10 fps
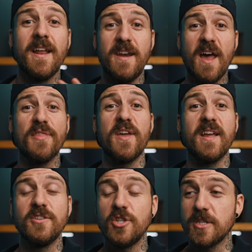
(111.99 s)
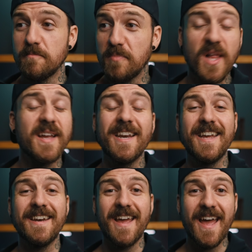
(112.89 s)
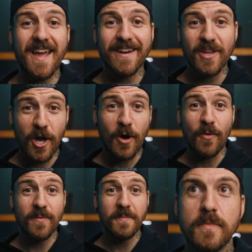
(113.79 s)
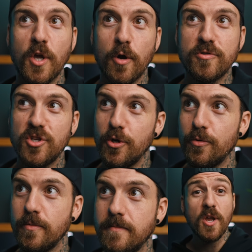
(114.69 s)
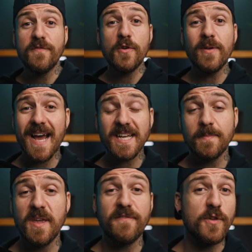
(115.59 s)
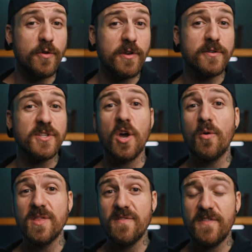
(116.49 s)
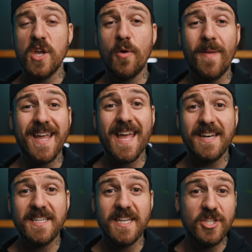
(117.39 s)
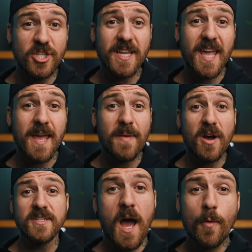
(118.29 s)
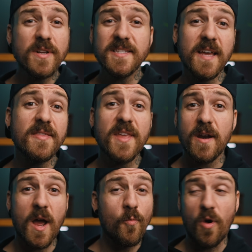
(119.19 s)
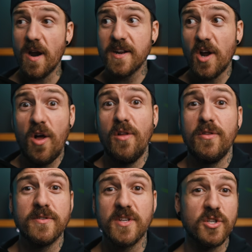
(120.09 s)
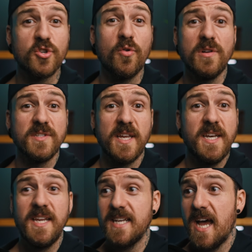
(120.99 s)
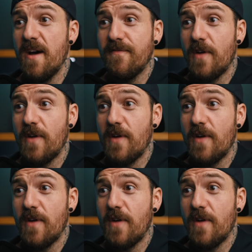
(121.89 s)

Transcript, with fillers: nothing. Just plug it in and go. Go to. Now, if you had asked me a few years ago when the VideoMic NTG came out, I would have said that I wanted all those controls. I need to have